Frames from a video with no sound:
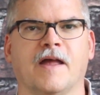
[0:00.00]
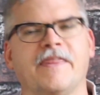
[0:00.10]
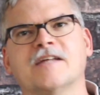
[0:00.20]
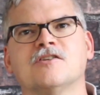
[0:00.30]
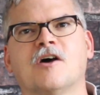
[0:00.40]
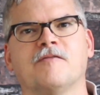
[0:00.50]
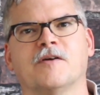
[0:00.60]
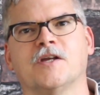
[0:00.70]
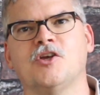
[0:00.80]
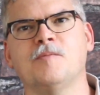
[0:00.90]
And that's not
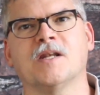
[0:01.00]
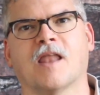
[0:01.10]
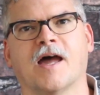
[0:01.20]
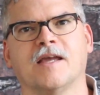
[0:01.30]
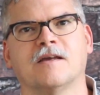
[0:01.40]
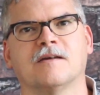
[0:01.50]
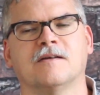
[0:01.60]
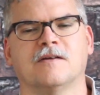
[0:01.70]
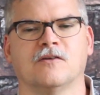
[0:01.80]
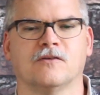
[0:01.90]
very human-like.
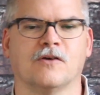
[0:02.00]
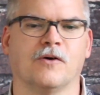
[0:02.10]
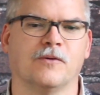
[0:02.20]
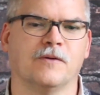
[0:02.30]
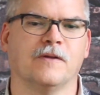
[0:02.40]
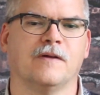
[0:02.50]
So,